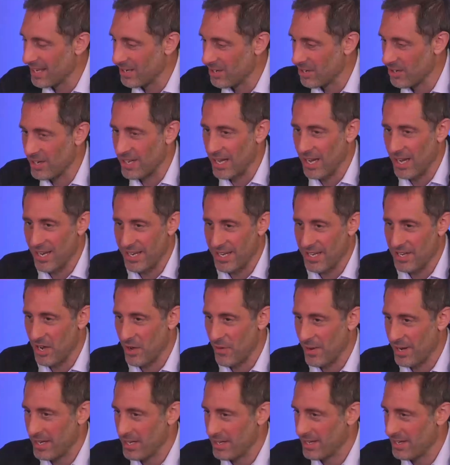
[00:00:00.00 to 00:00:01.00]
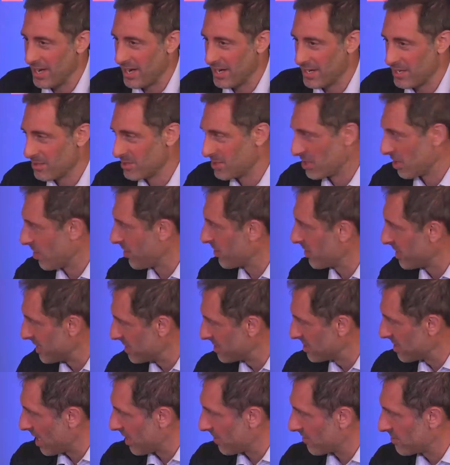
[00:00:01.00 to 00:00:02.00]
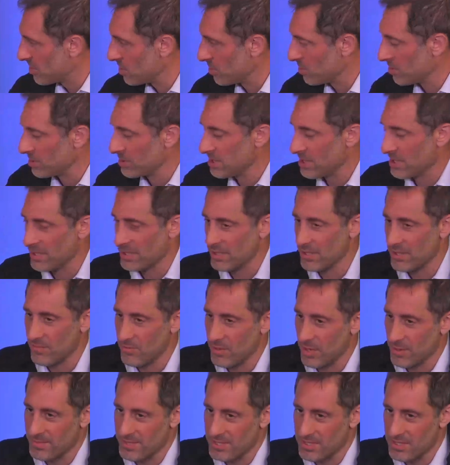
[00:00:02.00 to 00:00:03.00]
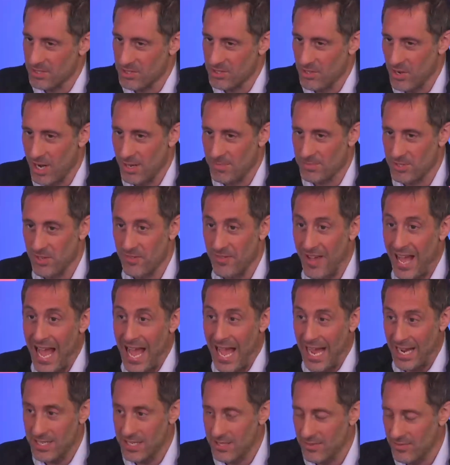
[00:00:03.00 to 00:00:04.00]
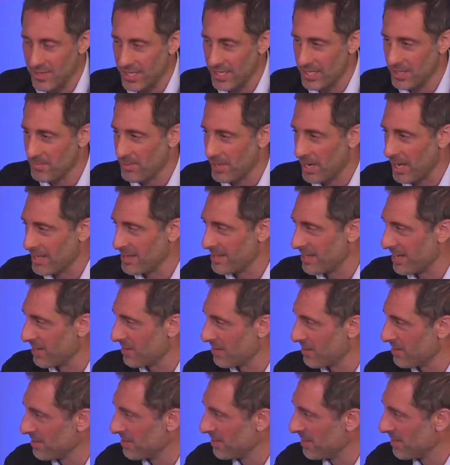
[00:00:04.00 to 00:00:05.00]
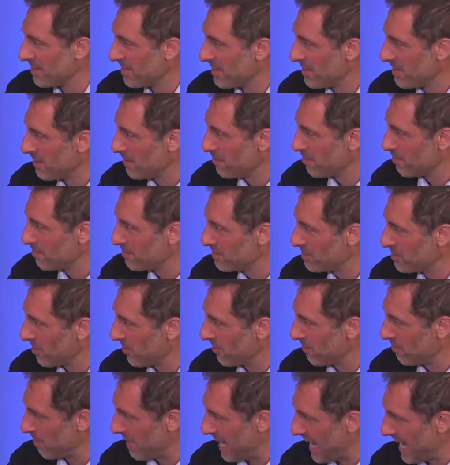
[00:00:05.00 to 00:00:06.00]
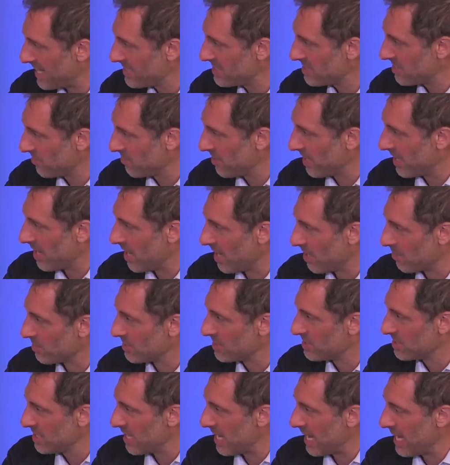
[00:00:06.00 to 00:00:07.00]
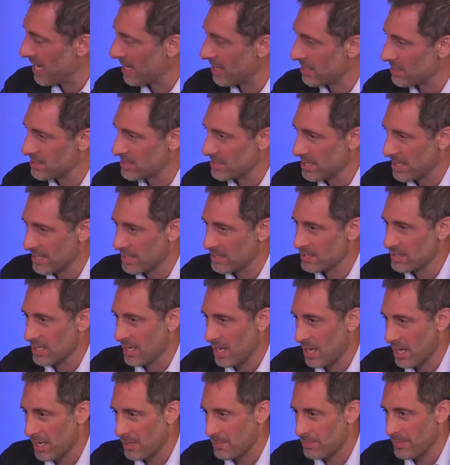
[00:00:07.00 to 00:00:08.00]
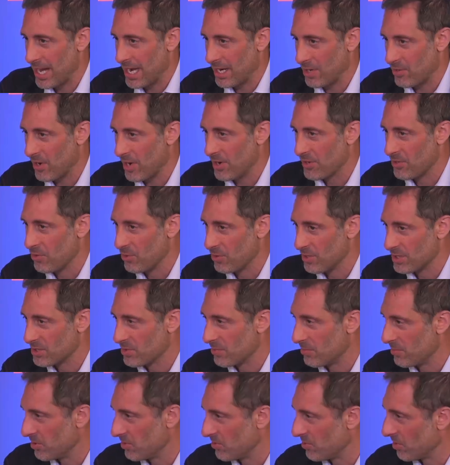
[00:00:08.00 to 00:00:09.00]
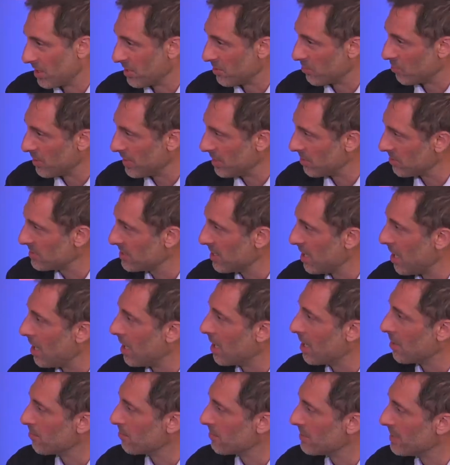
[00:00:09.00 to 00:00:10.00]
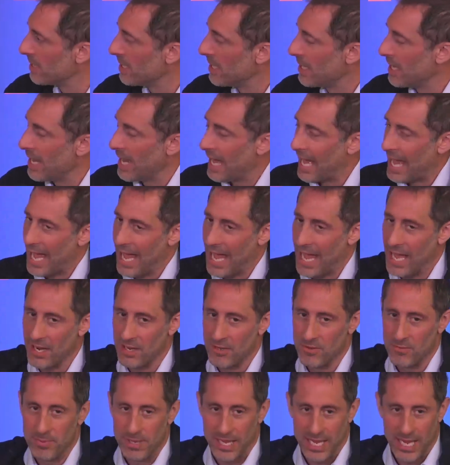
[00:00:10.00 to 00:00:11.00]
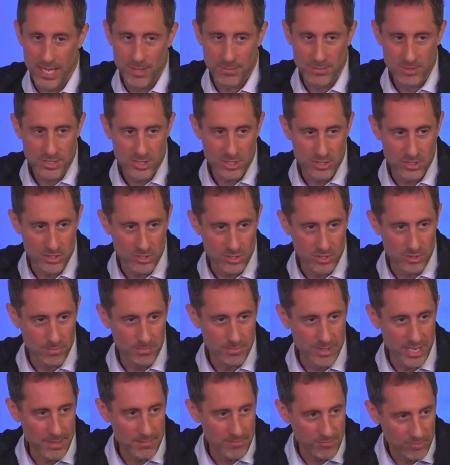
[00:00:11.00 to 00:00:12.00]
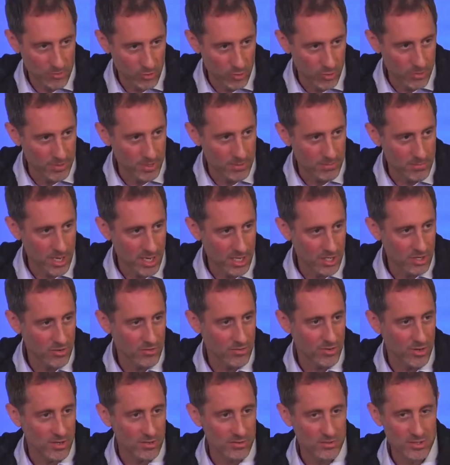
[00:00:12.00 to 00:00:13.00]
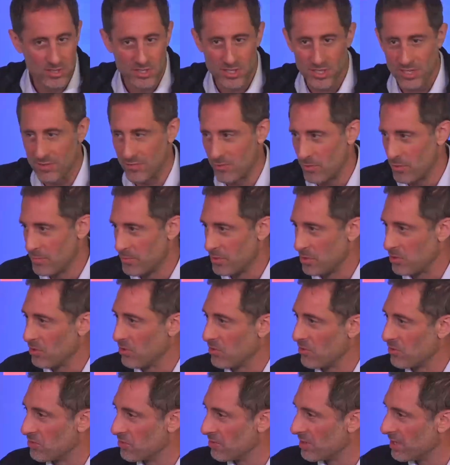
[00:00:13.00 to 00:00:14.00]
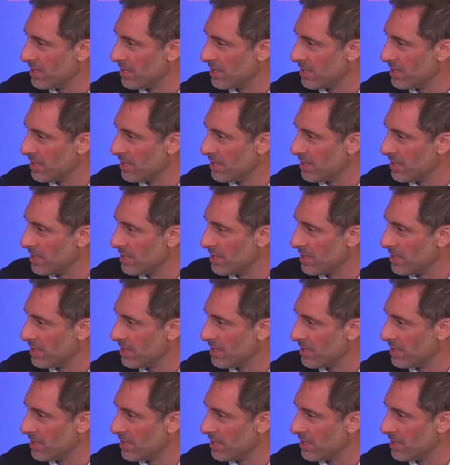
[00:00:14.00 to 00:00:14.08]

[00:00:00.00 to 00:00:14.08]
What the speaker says: look, I use a lot of these kind of tools that Robert's described sort of actively, but I think sort of passively, I would say it's things like background noise removal in real time. and being able to do beamforming microphones that remove